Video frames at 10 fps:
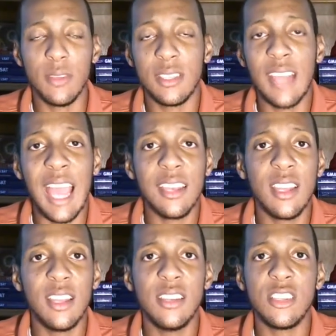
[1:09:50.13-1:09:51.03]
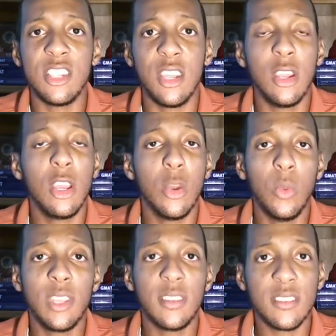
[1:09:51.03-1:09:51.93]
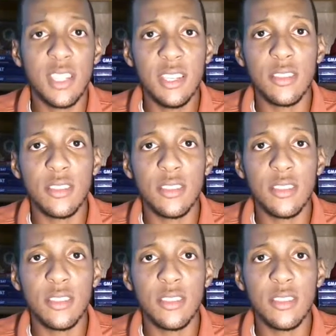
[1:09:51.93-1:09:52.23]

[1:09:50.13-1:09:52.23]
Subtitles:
If it's not done this year, we could see